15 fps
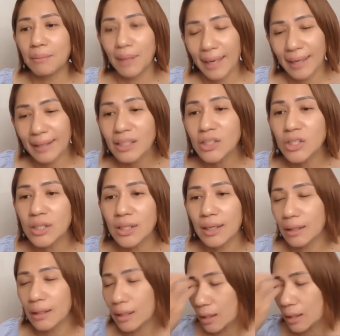
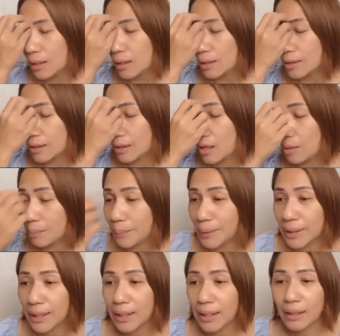managing the
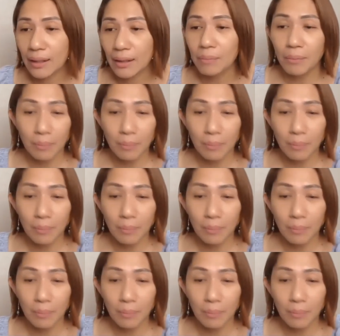company